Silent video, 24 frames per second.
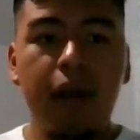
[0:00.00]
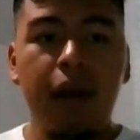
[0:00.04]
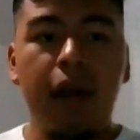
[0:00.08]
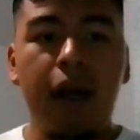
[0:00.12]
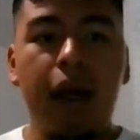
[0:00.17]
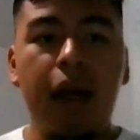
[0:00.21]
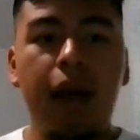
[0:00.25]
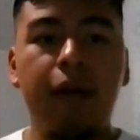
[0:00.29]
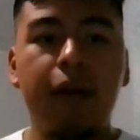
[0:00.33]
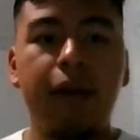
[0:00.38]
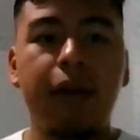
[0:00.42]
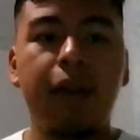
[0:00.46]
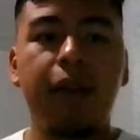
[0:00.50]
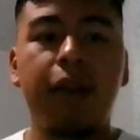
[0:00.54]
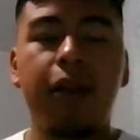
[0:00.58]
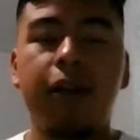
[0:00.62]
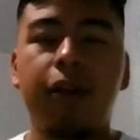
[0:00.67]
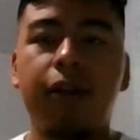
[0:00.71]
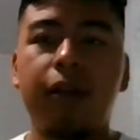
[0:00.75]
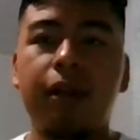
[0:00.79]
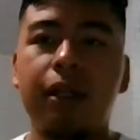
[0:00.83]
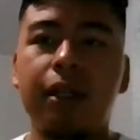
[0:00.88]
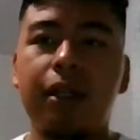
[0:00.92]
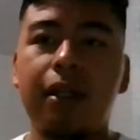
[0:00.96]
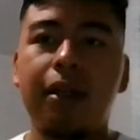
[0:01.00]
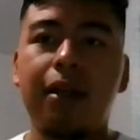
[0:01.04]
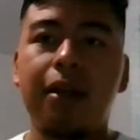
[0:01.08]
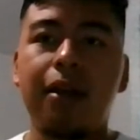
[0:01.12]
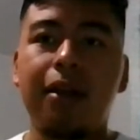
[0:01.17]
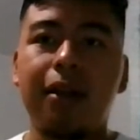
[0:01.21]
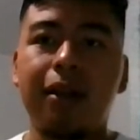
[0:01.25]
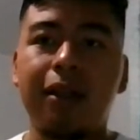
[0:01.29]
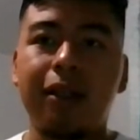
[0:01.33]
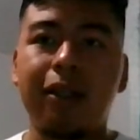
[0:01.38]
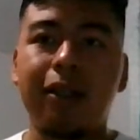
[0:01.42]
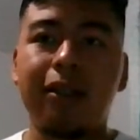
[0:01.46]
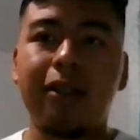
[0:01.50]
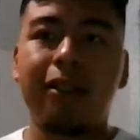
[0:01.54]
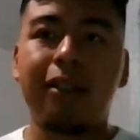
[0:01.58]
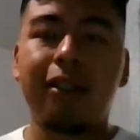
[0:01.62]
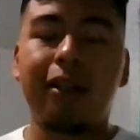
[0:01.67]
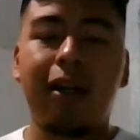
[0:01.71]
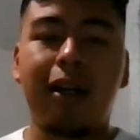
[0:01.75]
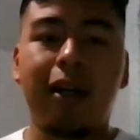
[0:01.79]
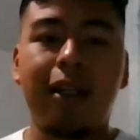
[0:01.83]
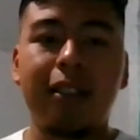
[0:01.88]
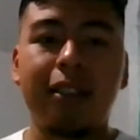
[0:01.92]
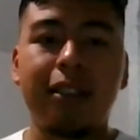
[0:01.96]
When an earthquake occurs,
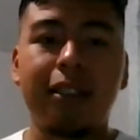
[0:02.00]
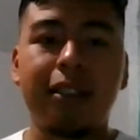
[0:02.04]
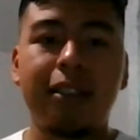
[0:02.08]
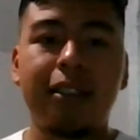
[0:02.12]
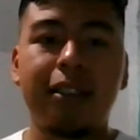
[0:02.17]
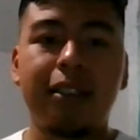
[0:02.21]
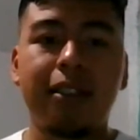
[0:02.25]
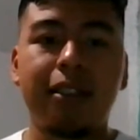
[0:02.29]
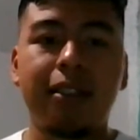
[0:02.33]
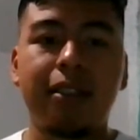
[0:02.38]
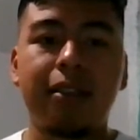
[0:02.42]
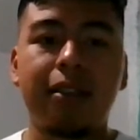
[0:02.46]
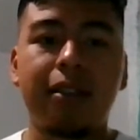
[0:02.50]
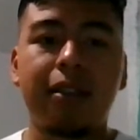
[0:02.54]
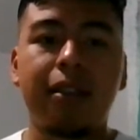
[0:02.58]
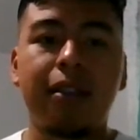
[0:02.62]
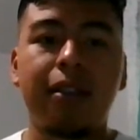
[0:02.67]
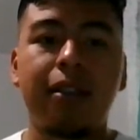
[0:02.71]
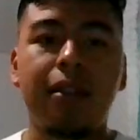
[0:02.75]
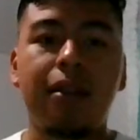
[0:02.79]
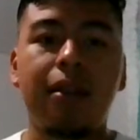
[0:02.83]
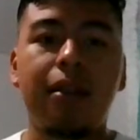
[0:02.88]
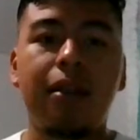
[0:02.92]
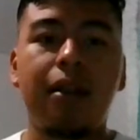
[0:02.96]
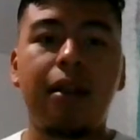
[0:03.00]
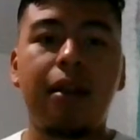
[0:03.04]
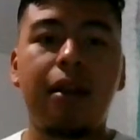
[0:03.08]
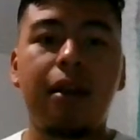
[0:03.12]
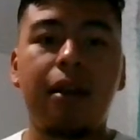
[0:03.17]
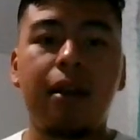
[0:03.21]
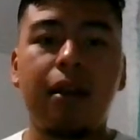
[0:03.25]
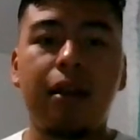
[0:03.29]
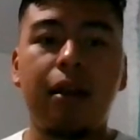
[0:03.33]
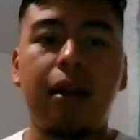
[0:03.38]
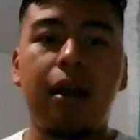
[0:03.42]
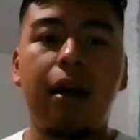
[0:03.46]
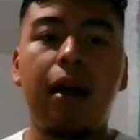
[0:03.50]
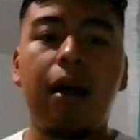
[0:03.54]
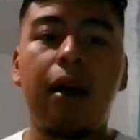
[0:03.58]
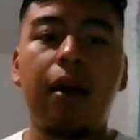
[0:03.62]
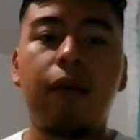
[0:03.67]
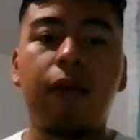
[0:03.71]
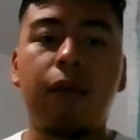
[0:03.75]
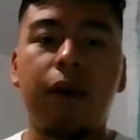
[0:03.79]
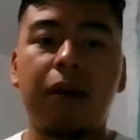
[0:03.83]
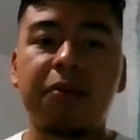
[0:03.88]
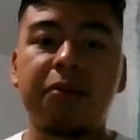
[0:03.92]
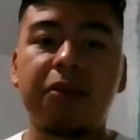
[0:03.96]
causes
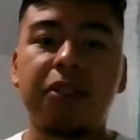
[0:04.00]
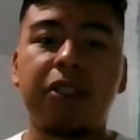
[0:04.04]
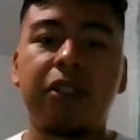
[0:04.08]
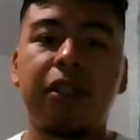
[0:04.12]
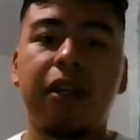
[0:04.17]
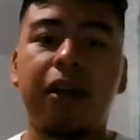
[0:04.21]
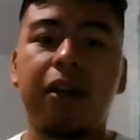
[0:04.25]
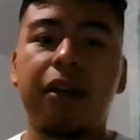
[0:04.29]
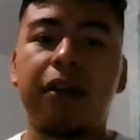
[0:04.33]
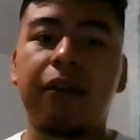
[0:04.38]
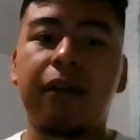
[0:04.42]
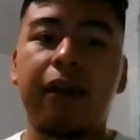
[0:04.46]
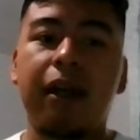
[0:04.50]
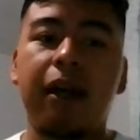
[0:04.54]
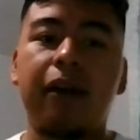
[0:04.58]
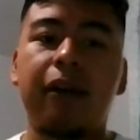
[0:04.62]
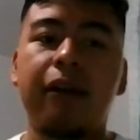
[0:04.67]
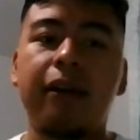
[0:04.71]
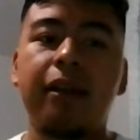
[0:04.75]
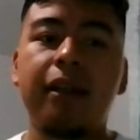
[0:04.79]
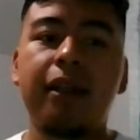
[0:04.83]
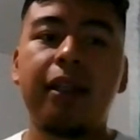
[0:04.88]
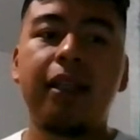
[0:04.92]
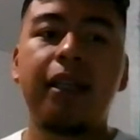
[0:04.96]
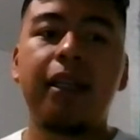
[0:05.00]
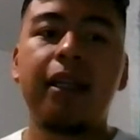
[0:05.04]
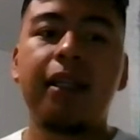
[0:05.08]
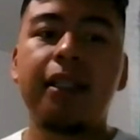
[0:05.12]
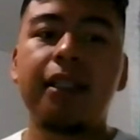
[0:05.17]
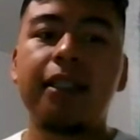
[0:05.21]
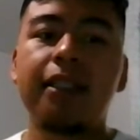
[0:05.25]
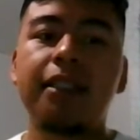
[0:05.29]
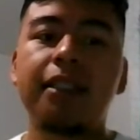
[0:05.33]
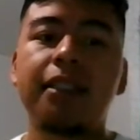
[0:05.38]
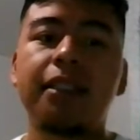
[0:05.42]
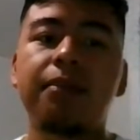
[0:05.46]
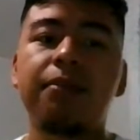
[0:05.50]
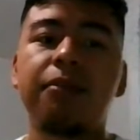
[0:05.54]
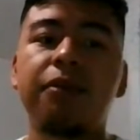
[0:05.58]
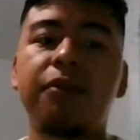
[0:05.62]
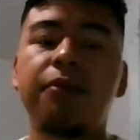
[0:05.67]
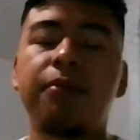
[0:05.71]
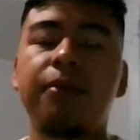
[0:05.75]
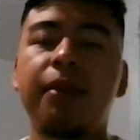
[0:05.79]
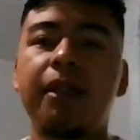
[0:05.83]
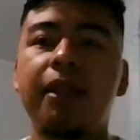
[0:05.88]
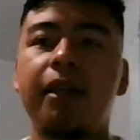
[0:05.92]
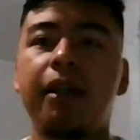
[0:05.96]
rupture on the ground. This is a
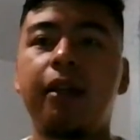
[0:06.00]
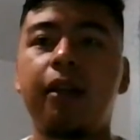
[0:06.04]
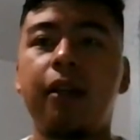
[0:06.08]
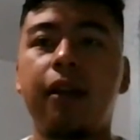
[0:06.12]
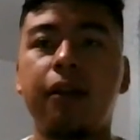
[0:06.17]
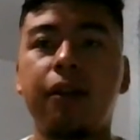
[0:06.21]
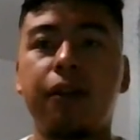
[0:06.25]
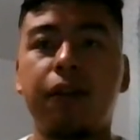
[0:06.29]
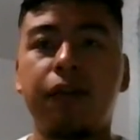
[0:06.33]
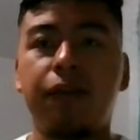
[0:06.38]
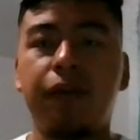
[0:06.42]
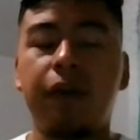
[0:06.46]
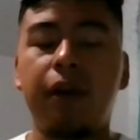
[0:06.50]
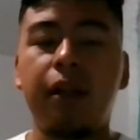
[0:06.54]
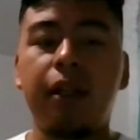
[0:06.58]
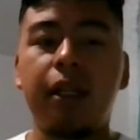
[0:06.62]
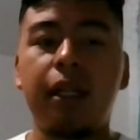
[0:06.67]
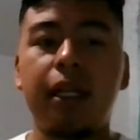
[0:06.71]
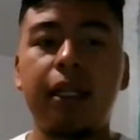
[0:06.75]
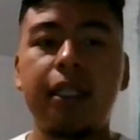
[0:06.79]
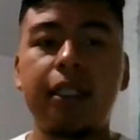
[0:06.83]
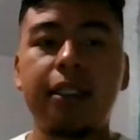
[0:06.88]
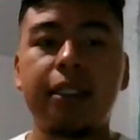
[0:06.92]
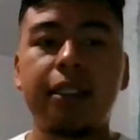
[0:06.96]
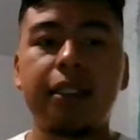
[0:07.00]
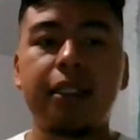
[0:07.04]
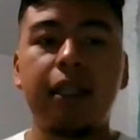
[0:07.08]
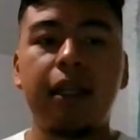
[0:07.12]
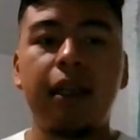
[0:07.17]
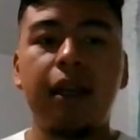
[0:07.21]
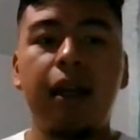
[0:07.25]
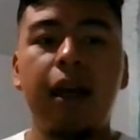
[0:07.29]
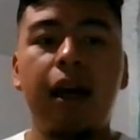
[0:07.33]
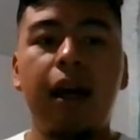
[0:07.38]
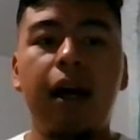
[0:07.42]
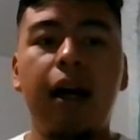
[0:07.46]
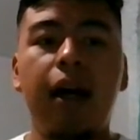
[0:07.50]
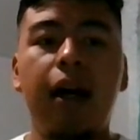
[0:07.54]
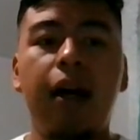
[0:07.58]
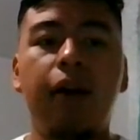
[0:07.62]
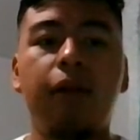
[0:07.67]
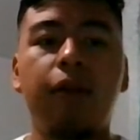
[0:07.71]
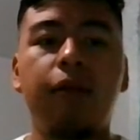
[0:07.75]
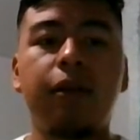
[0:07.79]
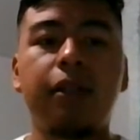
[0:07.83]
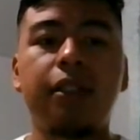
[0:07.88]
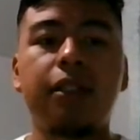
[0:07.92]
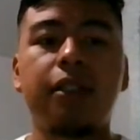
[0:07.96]
movement along the fault lines,
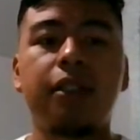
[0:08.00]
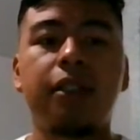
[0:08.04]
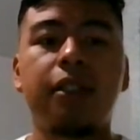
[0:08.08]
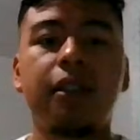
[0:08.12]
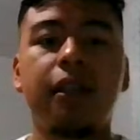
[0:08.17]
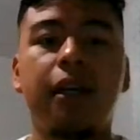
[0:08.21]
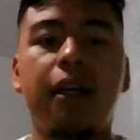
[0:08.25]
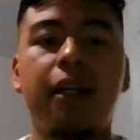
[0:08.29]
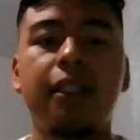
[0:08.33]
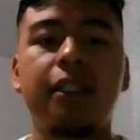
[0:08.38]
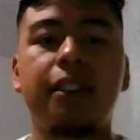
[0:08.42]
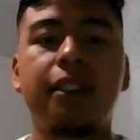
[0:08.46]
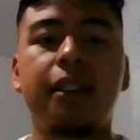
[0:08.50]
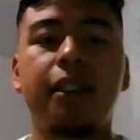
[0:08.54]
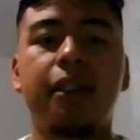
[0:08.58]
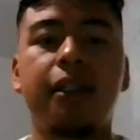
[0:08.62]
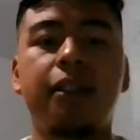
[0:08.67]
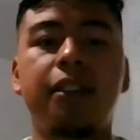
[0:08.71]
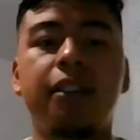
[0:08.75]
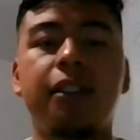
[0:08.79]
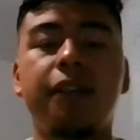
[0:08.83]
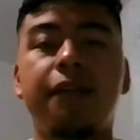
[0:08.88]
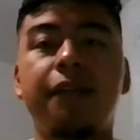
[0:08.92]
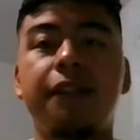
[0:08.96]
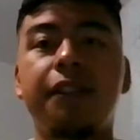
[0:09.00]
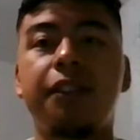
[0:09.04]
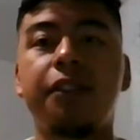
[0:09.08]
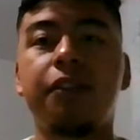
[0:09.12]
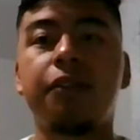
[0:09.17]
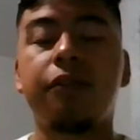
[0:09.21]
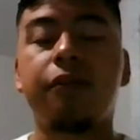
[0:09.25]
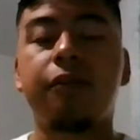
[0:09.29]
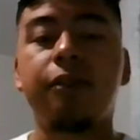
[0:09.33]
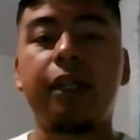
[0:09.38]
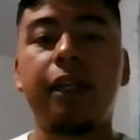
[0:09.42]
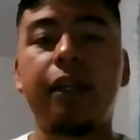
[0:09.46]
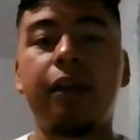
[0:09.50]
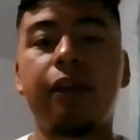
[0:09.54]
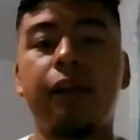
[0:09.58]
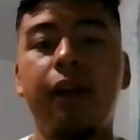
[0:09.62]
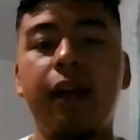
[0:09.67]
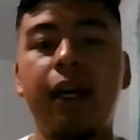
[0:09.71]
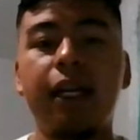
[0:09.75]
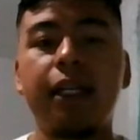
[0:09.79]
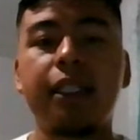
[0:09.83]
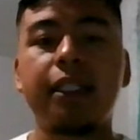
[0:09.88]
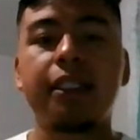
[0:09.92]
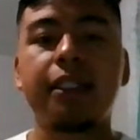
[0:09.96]
which causes the Earth's surface to create
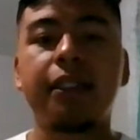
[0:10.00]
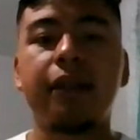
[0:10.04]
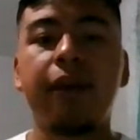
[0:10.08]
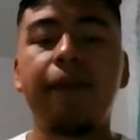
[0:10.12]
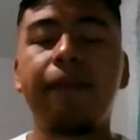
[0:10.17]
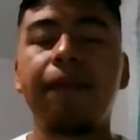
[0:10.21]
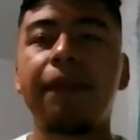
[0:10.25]
cracks.